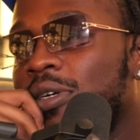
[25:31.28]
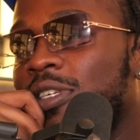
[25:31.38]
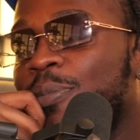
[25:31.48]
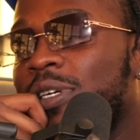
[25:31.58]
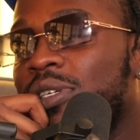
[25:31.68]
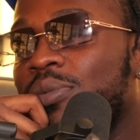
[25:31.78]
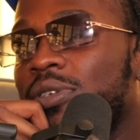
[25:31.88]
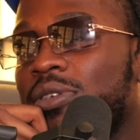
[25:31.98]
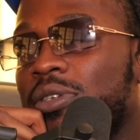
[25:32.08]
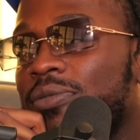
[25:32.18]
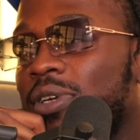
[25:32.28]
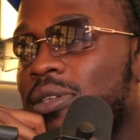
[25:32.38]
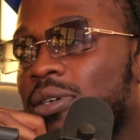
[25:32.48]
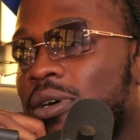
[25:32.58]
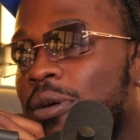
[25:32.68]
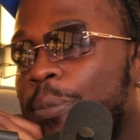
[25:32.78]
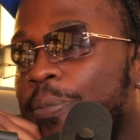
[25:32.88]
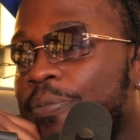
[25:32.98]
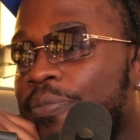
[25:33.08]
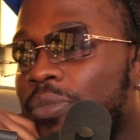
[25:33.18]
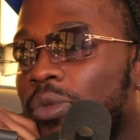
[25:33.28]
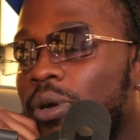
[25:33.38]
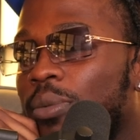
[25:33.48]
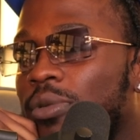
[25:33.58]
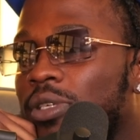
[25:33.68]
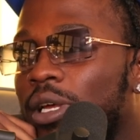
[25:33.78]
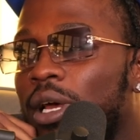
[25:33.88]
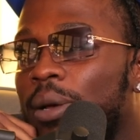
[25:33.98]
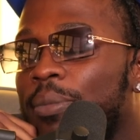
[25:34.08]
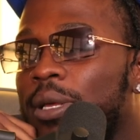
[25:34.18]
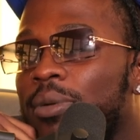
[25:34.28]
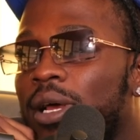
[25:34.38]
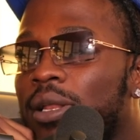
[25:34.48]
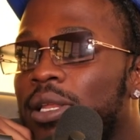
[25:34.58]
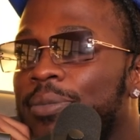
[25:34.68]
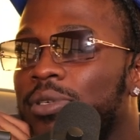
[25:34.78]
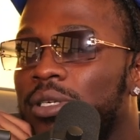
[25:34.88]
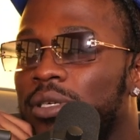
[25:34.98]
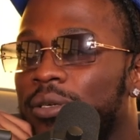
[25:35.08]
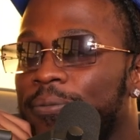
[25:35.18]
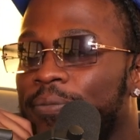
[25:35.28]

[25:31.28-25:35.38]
especially with the stuff yet to come. I would say like maybe like Nipsey.